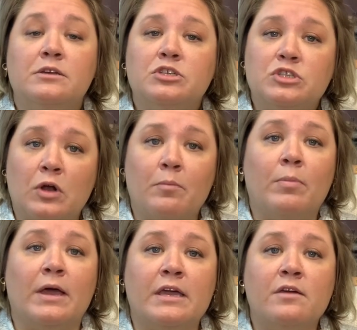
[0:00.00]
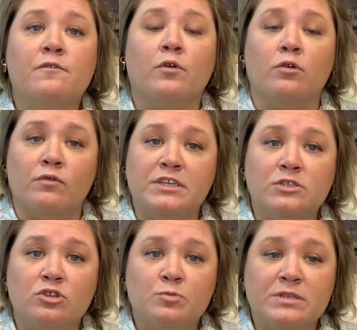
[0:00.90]
Start begging for a
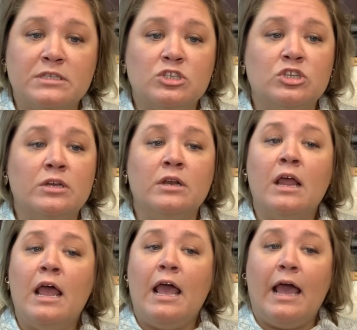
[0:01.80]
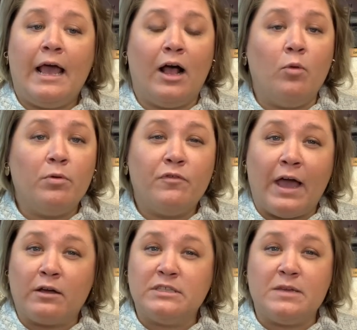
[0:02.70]
research position, help a
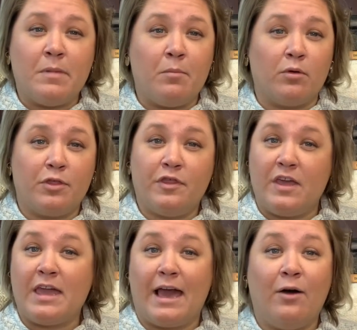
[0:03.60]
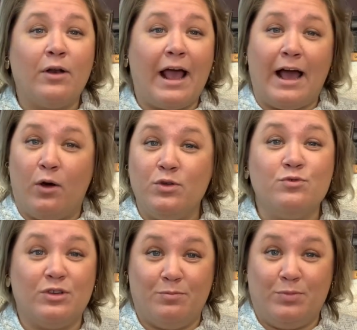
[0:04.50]
faculty member think out how you
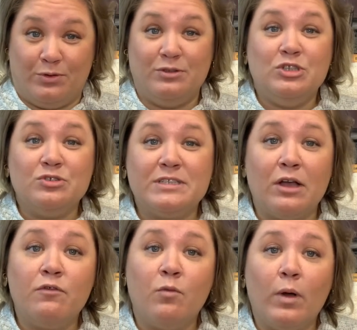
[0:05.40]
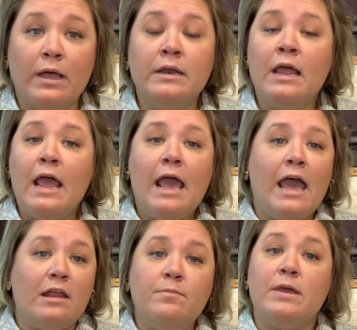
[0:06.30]
could build yourself one,
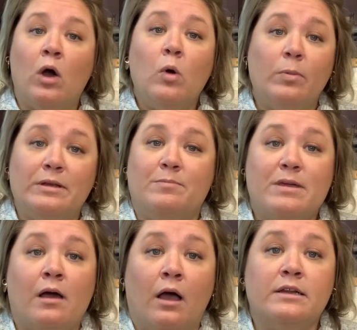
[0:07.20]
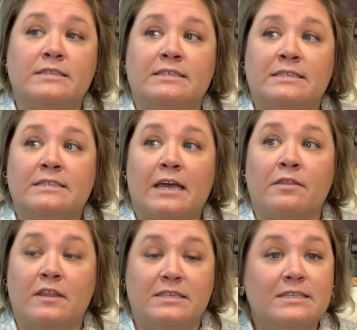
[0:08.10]
and be open and be honest and say,
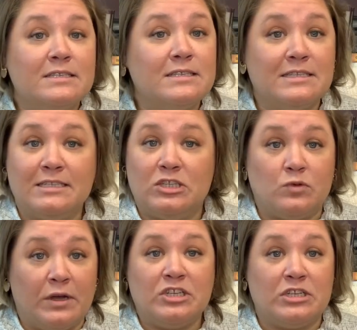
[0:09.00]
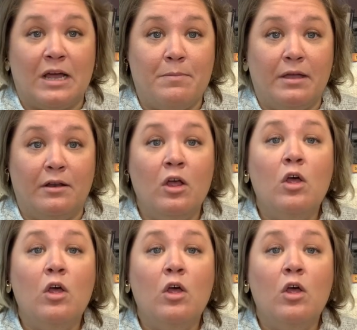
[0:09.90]
this is the situation I'm in.